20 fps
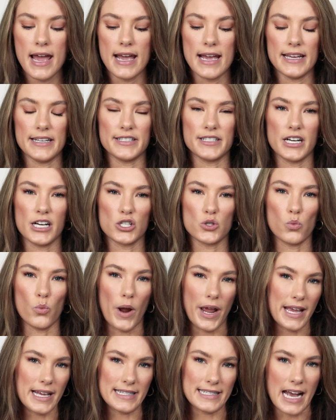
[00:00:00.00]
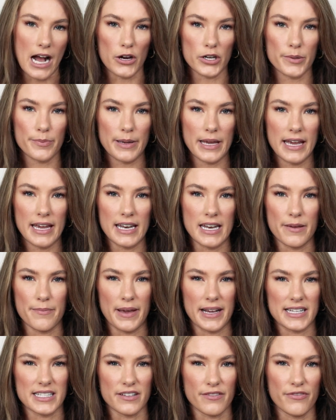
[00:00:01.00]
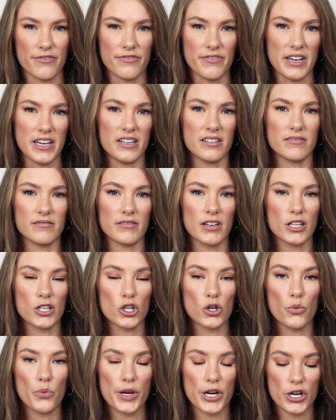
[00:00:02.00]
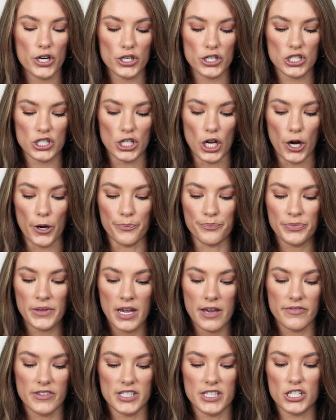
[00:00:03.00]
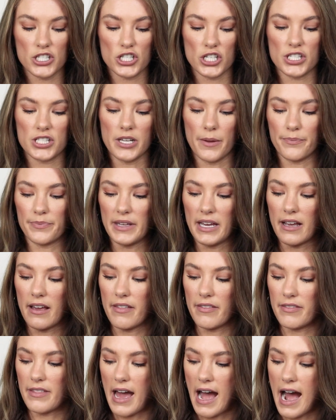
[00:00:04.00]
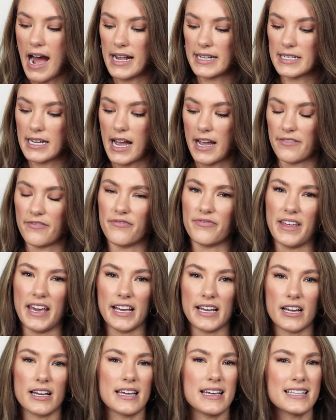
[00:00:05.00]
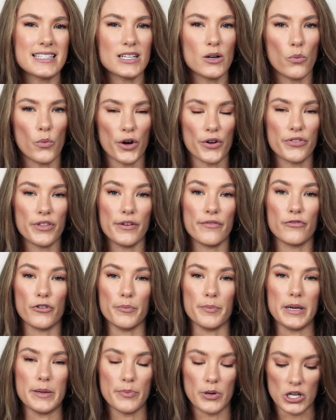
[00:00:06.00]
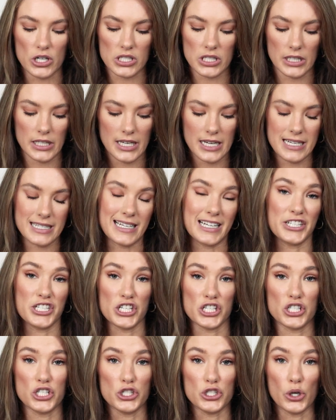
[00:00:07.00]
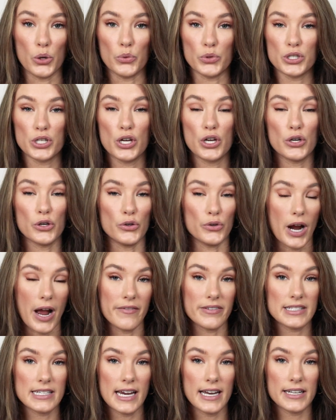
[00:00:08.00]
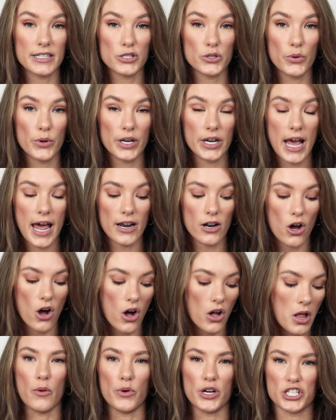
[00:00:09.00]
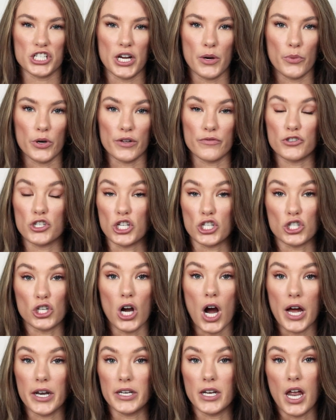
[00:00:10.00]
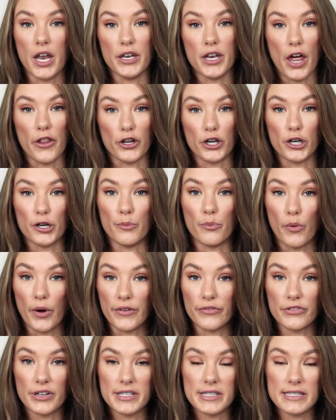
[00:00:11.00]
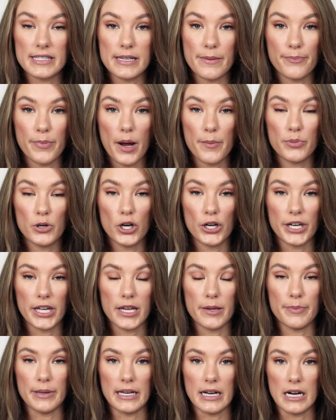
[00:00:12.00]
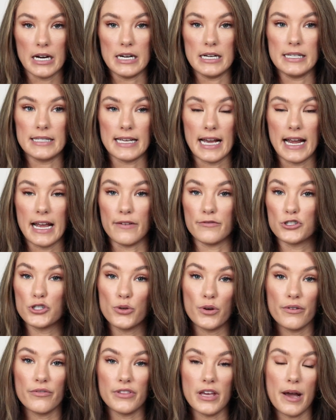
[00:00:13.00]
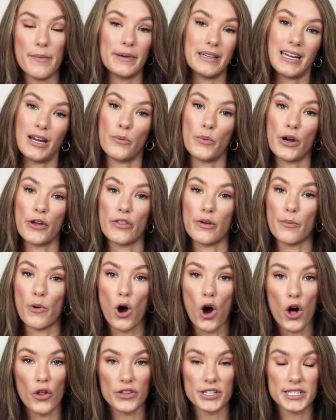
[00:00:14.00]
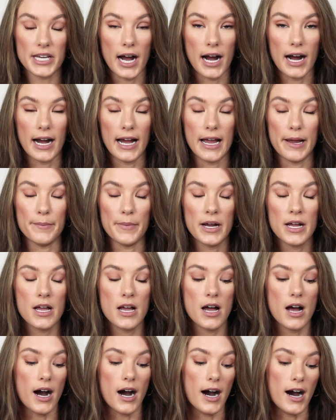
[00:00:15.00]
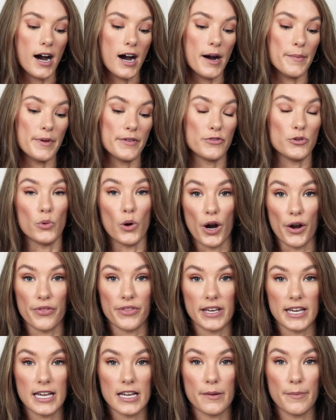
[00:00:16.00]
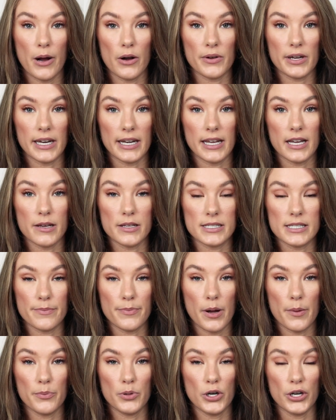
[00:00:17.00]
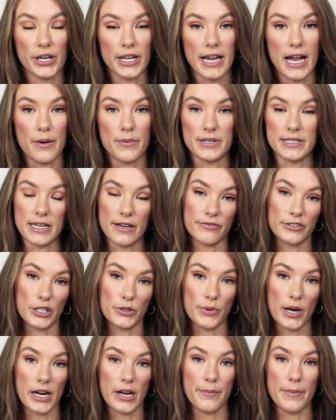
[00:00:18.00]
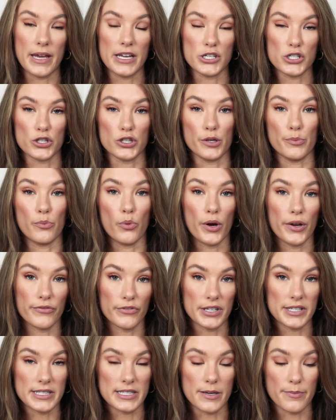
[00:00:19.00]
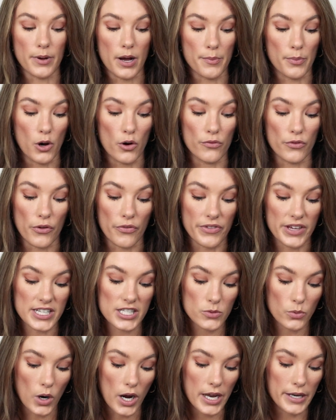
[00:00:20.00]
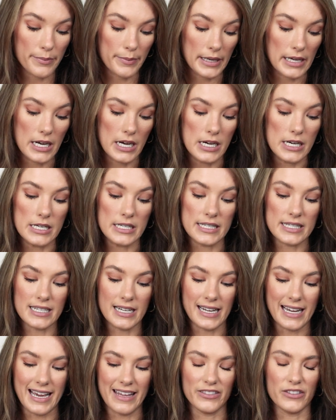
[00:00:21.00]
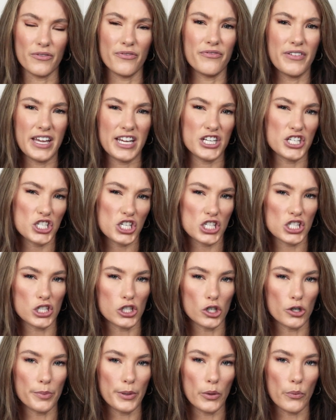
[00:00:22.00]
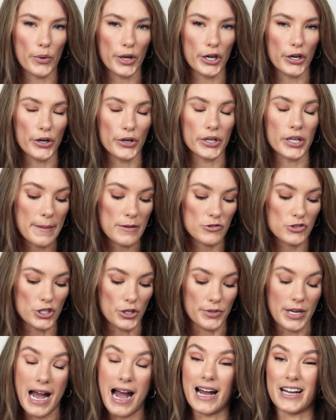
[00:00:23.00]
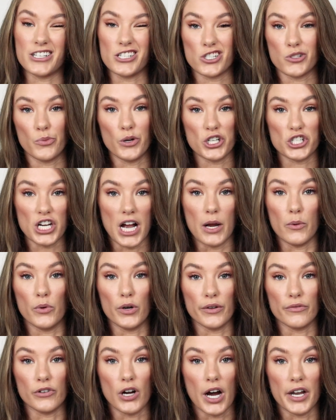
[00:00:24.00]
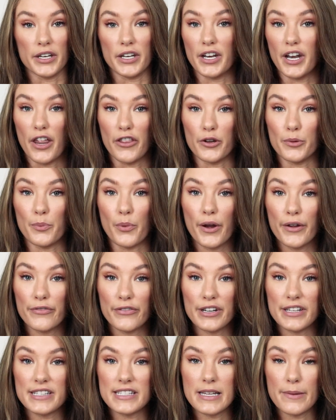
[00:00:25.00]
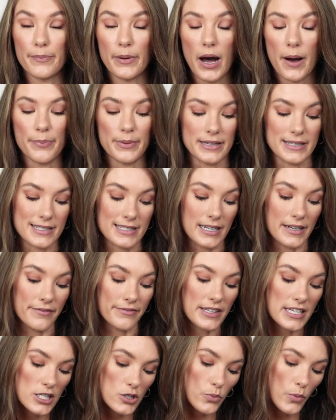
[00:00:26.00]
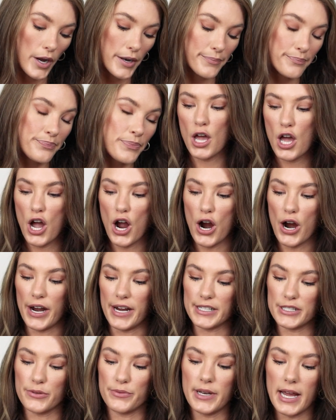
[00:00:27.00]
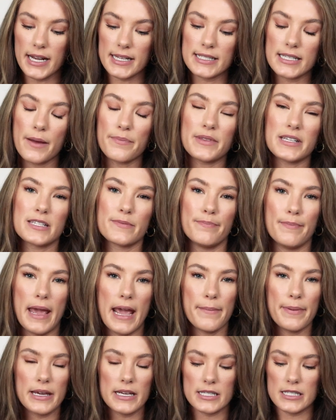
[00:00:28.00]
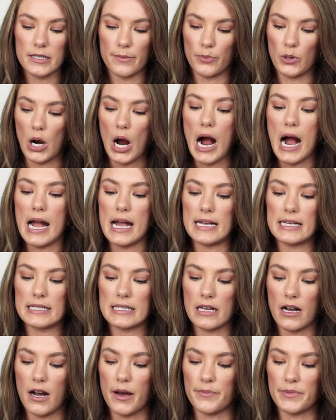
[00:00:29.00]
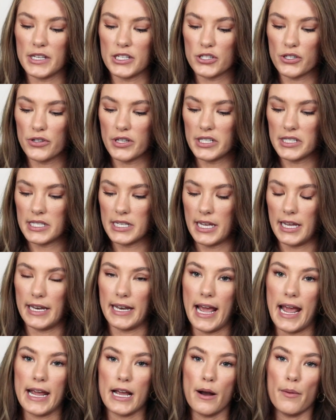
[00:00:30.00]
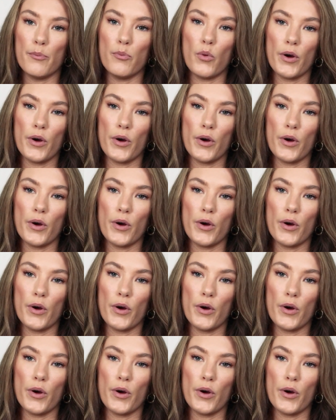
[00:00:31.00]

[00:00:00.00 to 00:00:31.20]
it does weigh it down a bit and it makes it fit a little weird. So this is just something that I think isn't worth it for me personally, because I just don't gravitate to it at all. I wish I would have just gotten another boyfriend zip up hoodie, because I have 2 of them and I wear them all the time. If you are thinking about getting a zip up hoodie, I would definitely recommend the boyfriend zip up over this one, because again, the fit is just a little bit weird. So yeah, I just wish I would have gotten another boyfriend zip up instead of this one. All right, so next up, this may be a surprise. These are the TNA